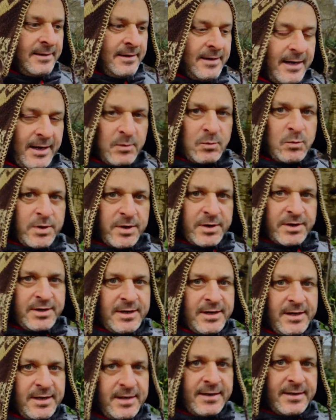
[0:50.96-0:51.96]
And what a
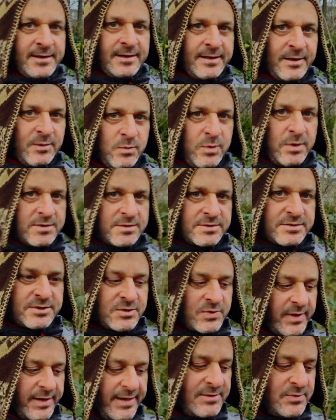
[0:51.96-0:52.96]
year it was,
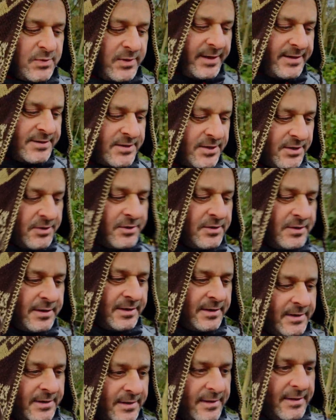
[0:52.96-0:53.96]
2022.
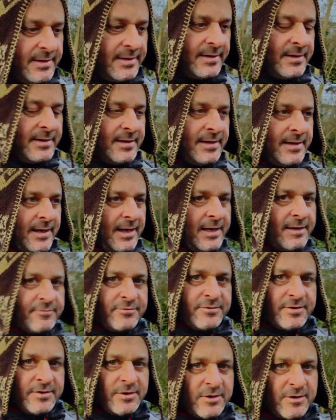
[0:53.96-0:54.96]
And
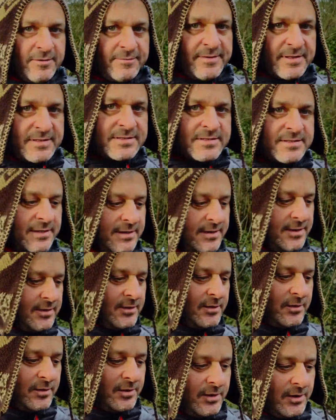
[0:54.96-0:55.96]
for a lot of us,
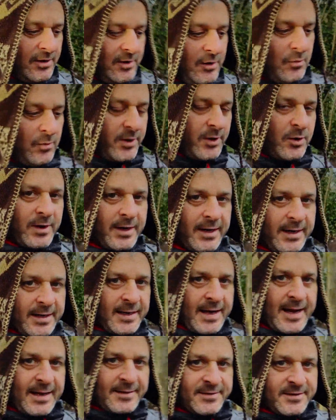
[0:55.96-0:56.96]
we're quite
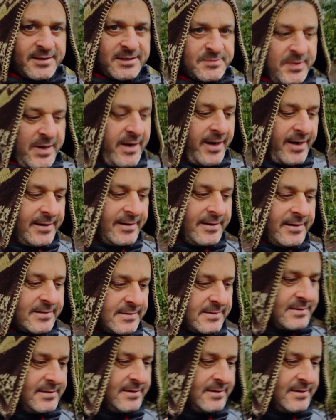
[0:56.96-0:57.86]
glad that it's behind us.